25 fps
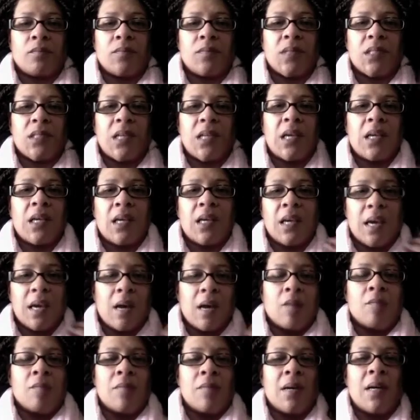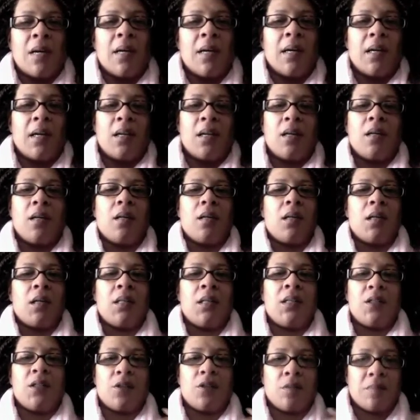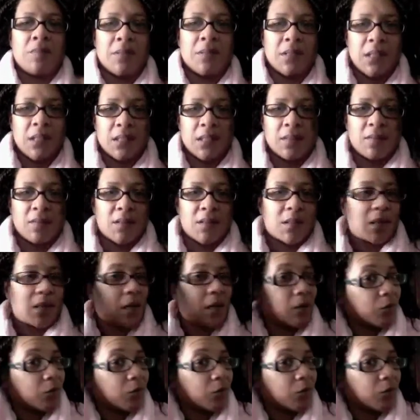taking out my initial protective style.